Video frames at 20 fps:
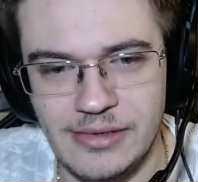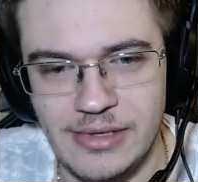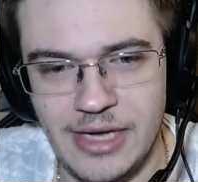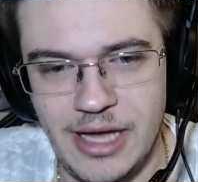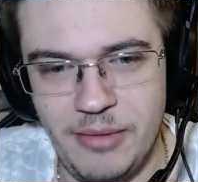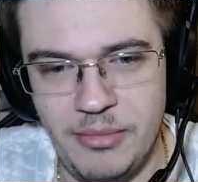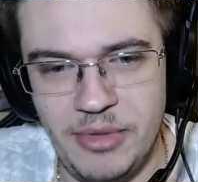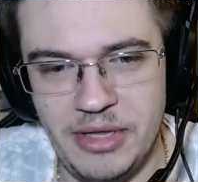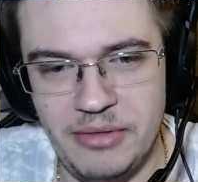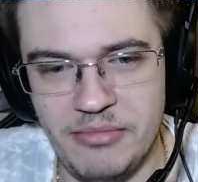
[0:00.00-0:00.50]

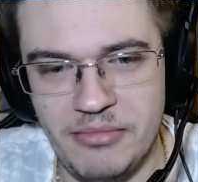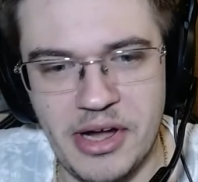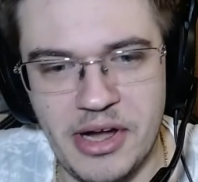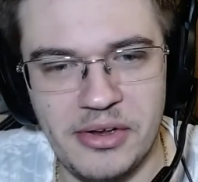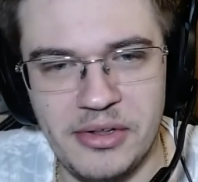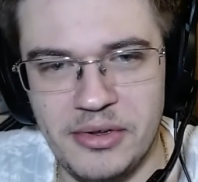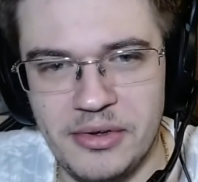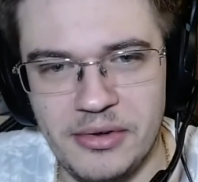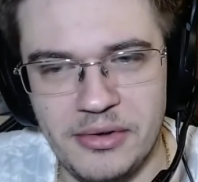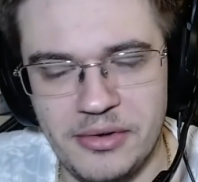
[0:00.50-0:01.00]
I mean,
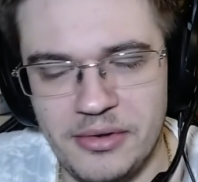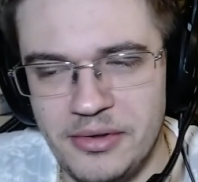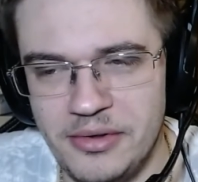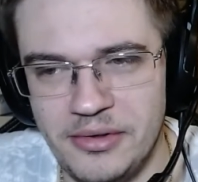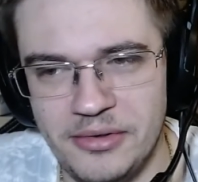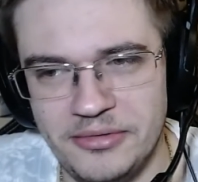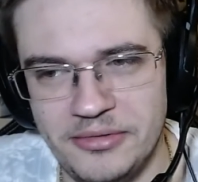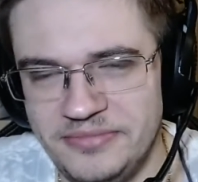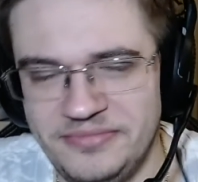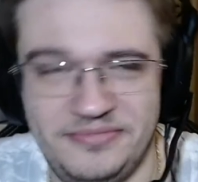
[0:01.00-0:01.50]
Marlo,
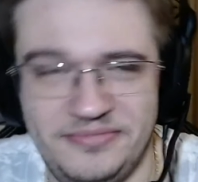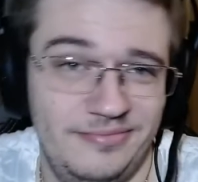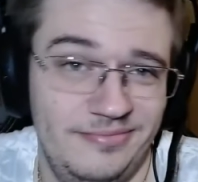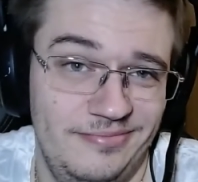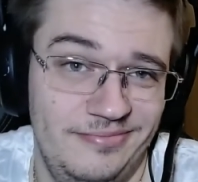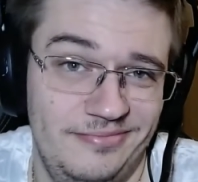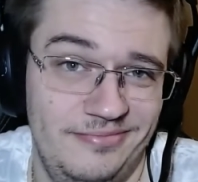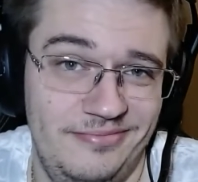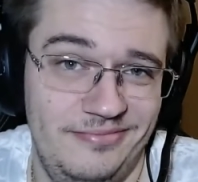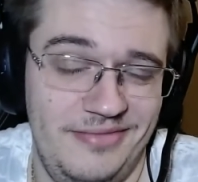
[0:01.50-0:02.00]

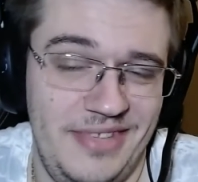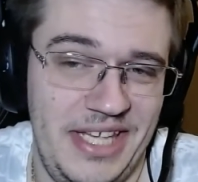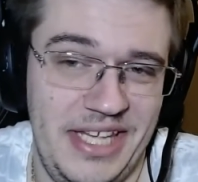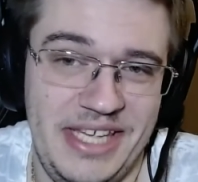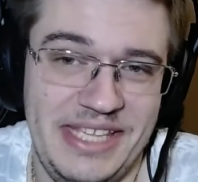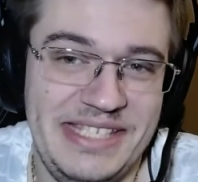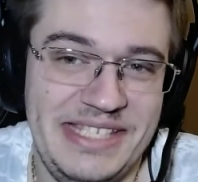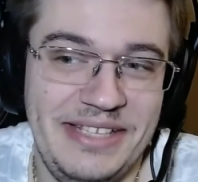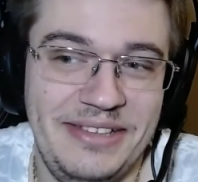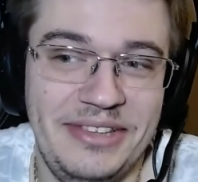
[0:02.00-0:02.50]

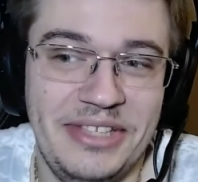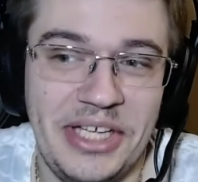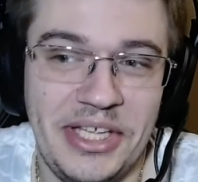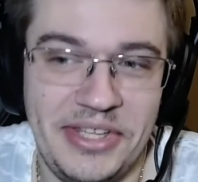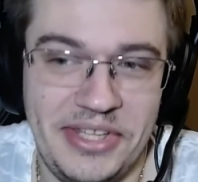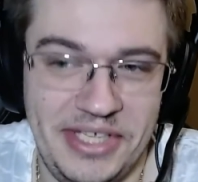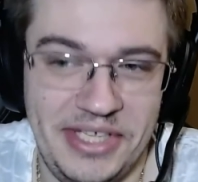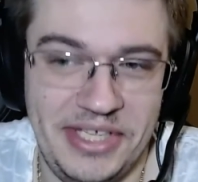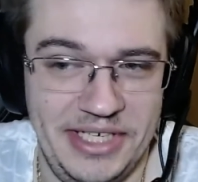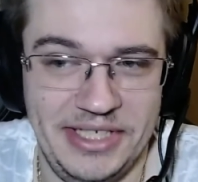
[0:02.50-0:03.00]
he did
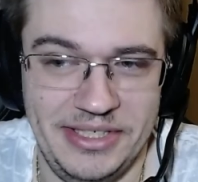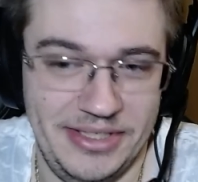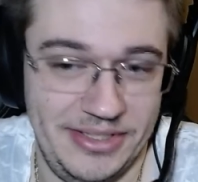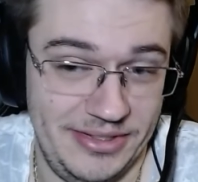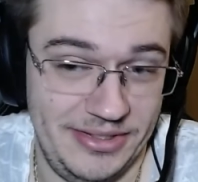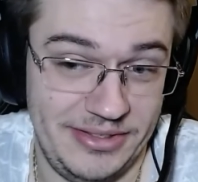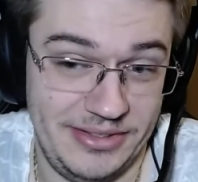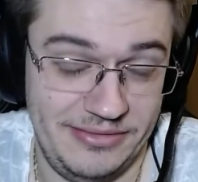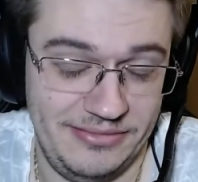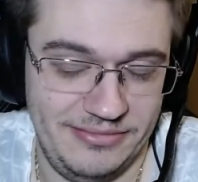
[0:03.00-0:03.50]

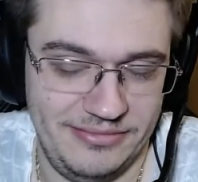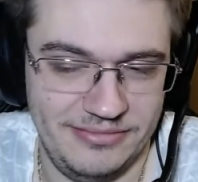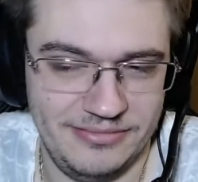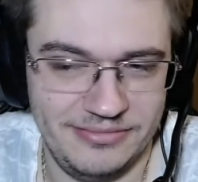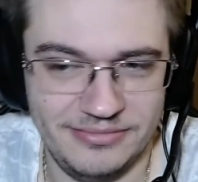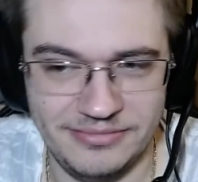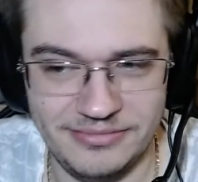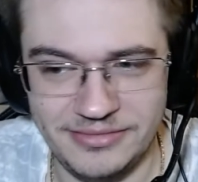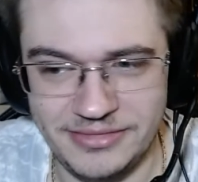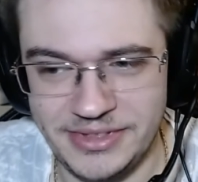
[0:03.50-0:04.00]
nothing.
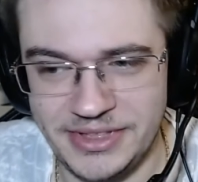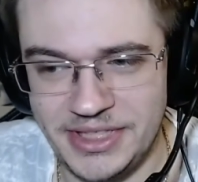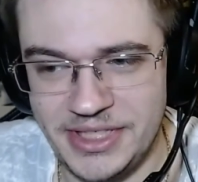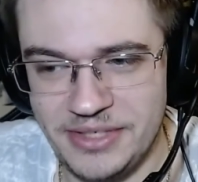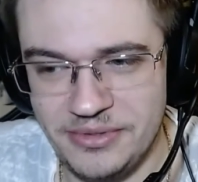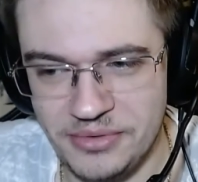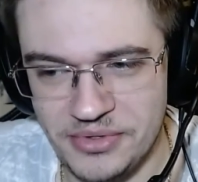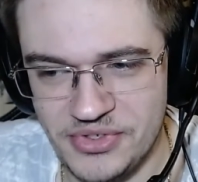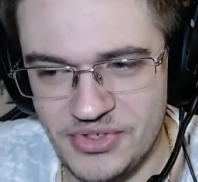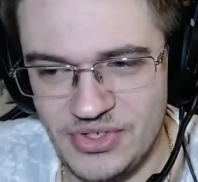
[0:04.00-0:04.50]

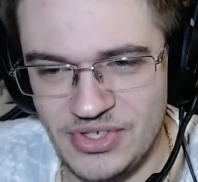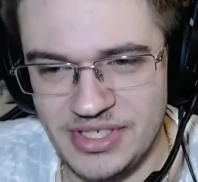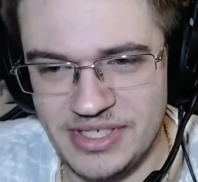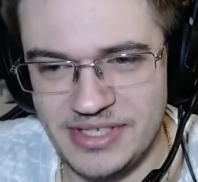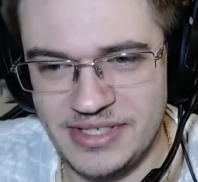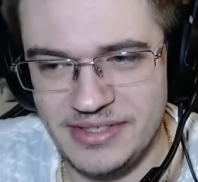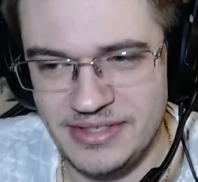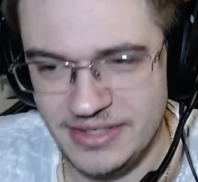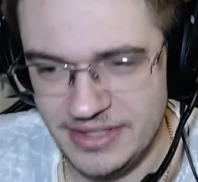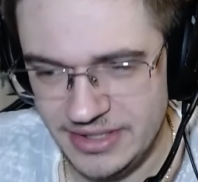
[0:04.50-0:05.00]
He was
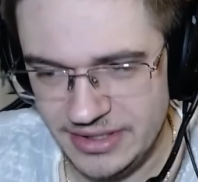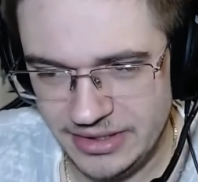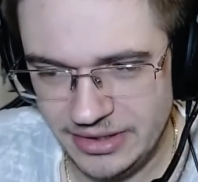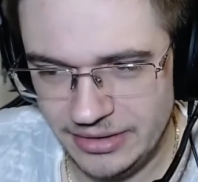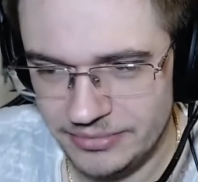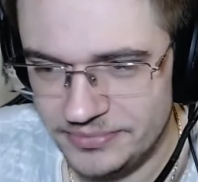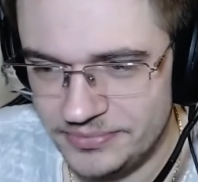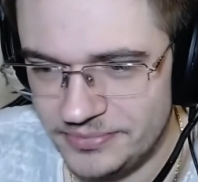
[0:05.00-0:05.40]
just a